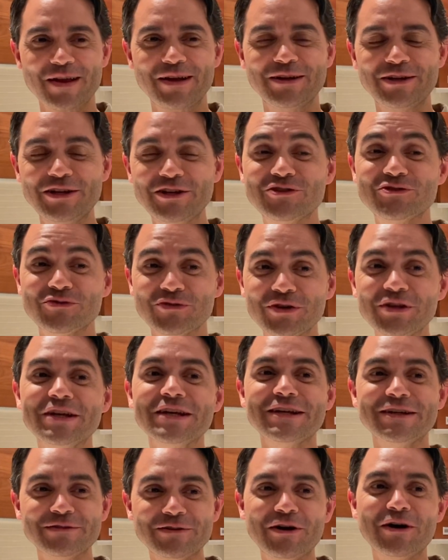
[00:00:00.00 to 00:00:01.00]
It's
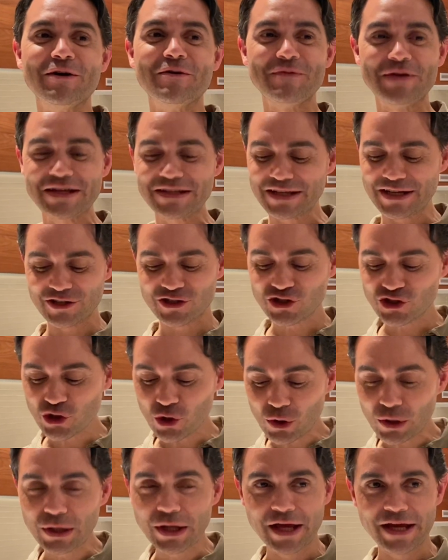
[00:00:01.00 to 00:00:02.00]
really amazing. It's
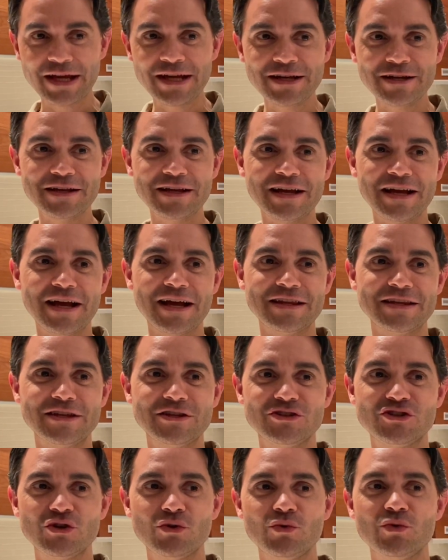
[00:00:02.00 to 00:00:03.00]
so light and then
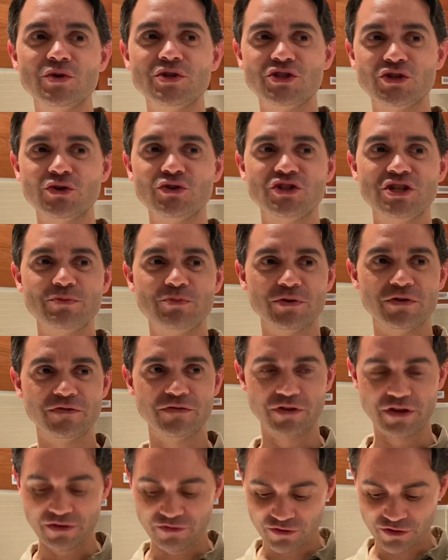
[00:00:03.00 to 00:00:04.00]
so deep with
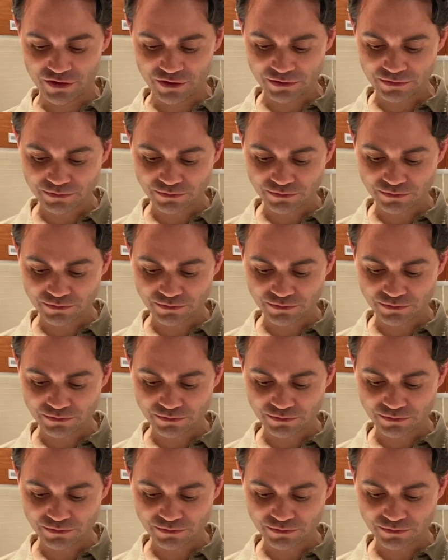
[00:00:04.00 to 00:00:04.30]
flavor.